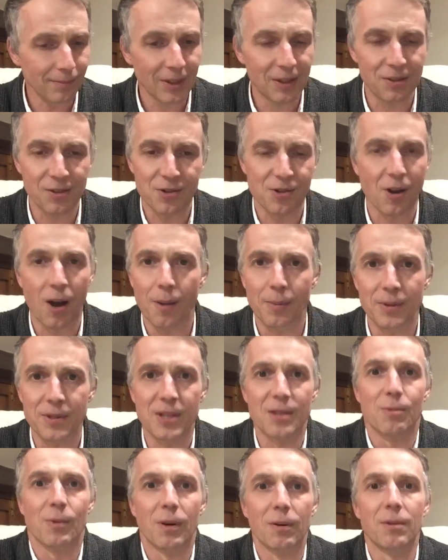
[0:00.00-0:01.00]
And Simon
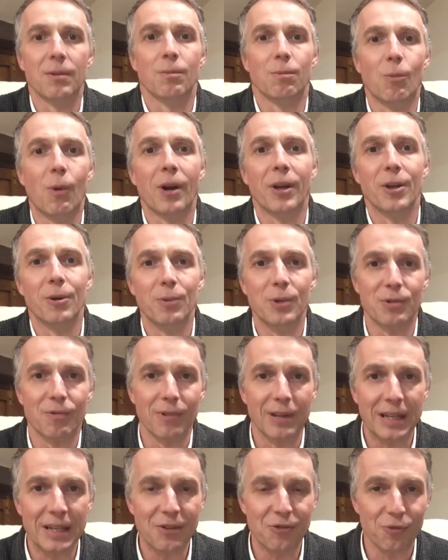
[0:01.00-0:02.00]
says, well, the one who was
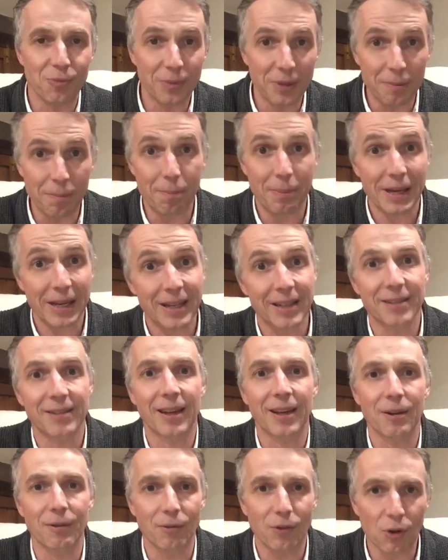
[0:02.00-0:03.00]
released from the bigger
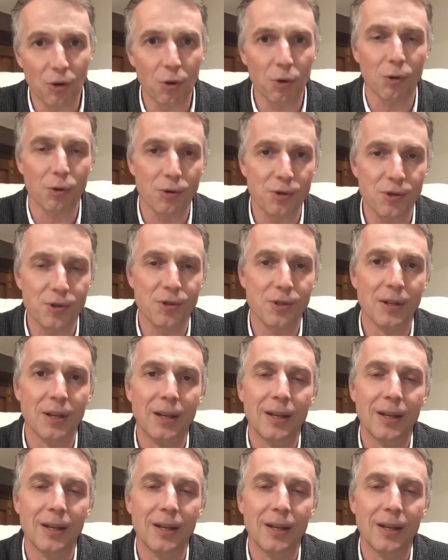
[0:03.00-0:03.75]
debt, of course.